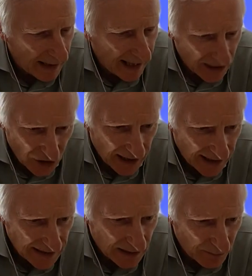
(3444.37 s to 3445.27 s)

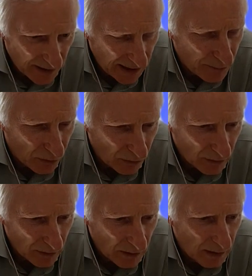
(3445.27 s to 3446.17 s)
educated
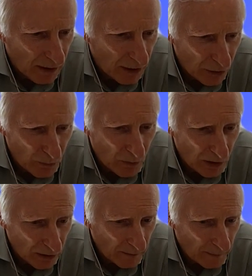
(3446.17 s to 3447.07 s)
people who
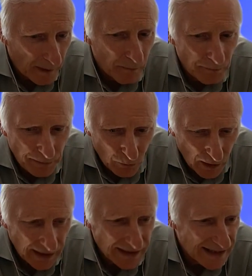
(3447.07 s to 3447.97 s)
will be
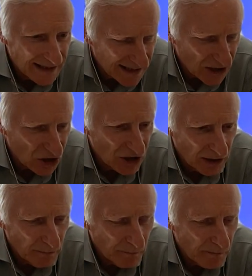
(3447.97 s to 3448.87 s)
willing to listen to you